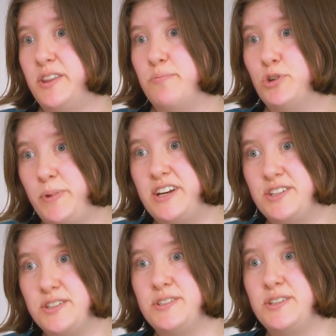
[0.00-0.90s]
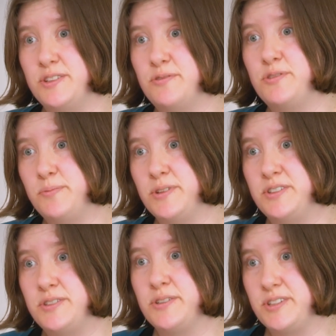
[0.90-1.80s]
More patients in the group
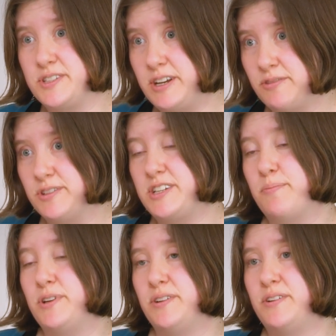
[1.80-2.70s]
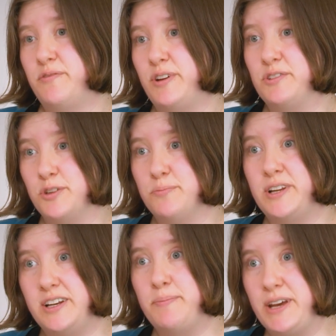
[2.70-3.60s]
that took the steroid tablet felt
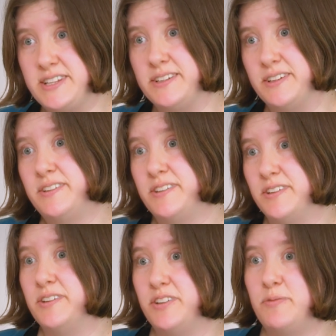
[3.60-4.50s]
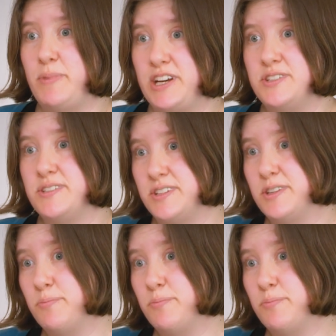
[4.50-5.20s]
completely better than patients in the